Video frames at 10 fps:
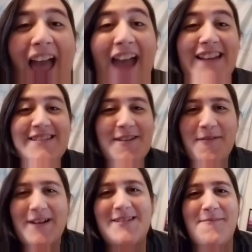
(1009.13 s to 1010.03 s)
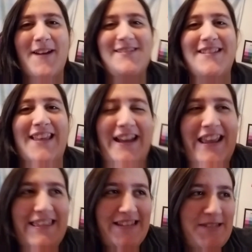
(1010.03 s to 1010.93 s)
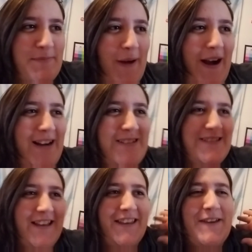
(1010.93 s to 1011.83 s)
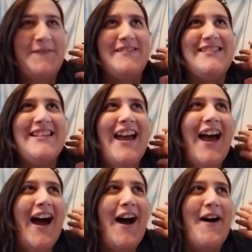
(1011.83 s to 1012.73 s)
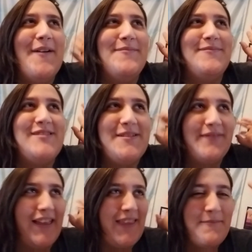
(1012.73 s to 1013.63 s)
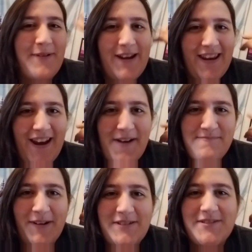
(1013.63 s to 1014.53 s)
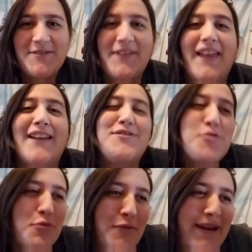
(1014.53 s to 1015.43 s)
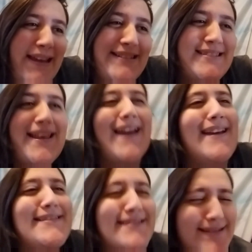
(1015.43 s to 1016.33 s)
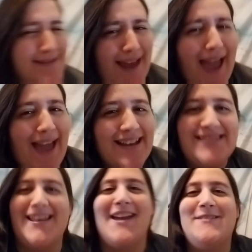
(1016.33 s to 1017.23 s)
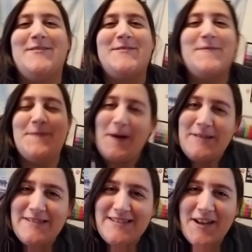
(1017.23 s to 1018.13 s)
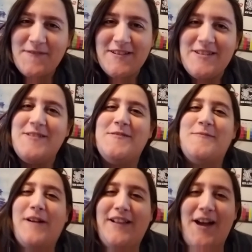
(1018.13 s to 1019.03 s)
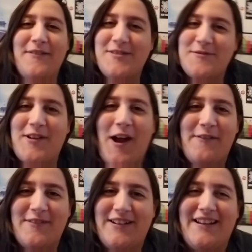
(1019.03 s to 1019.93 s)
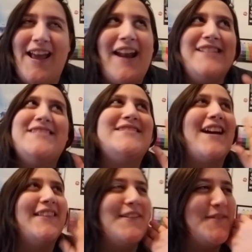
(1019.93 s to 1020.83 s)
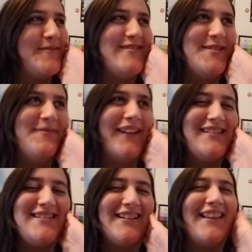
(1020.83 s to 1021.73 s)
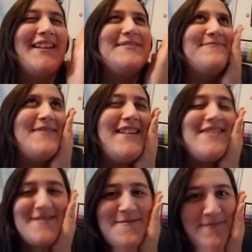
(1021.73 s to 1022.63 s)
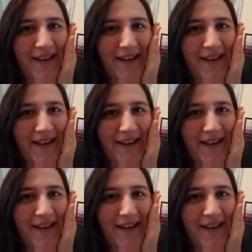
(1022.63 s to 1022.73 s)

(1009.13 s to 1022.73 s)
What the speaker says: And I wanted to mention that in this box, like it was, they put in a bunch of like treats and snacks and just fun stuff to do while I was recovering, and I love them so much. They're the